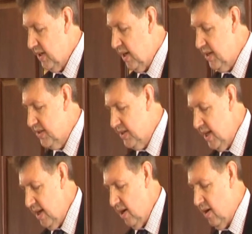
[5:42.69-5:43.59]
that I
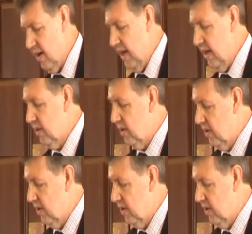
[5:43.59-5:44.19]
see her in,